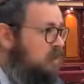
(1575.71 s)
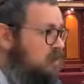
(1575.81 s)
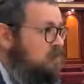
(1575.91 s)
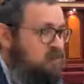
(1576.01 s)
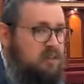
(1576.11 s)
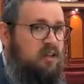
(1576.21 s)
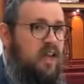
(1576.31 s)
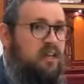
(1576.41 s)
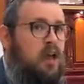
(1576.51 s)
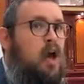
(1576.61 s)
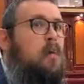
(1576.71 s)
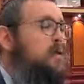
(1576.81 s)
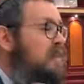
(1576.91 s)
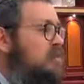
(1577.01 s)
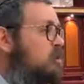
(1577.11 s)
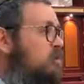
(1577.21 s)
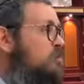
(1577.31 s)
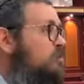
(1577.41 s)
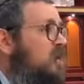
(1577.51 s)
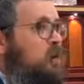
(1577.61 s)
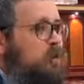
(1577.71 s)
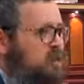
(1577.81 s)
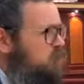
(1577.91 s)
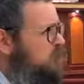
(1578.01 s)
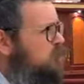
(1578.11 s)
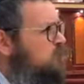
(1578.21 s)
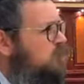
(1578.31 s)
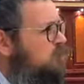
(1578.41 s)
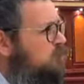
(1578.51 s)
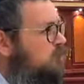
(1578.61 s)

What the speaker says: That's the physical act. But then there are mitzvahs that are only spiritual.